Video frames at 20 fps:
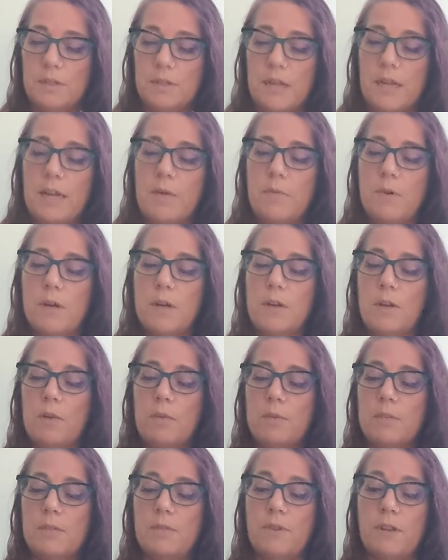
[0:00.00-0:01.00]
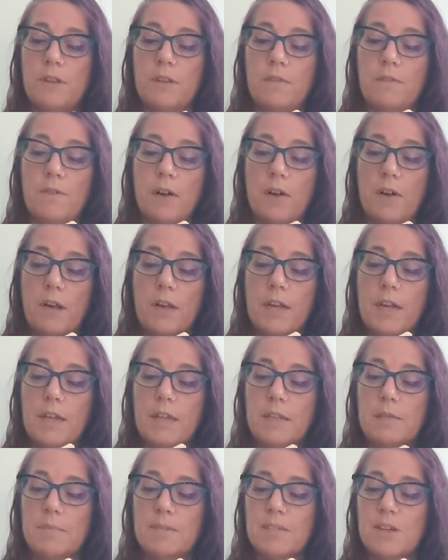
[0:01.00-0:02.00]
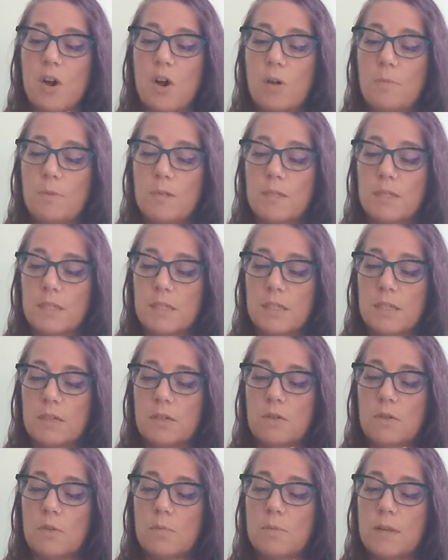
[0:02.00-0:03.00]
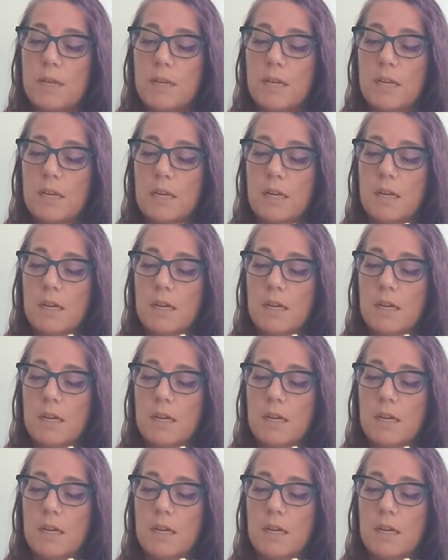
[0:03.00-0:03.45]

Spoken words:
Anyone who would defend the fairy kingdom as harmless or meek.